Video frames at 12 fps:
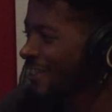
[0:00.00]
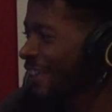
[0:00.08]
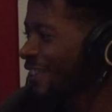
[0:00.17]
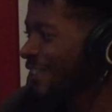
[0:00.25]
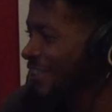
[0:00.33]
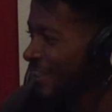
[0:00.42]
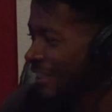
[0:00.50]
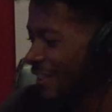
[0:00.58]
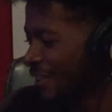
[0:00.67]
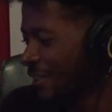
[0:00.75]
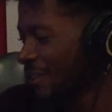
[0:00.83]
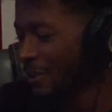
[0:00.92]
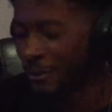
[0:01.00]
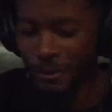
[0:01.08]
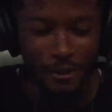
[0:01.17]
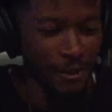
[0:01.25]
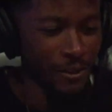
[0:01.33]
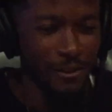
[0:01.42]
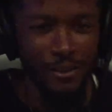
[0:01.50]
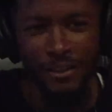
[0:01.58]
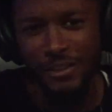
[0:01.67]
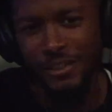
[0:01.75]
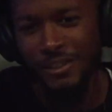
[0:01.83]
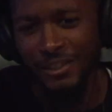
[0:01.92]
It's like shit. You know, it's.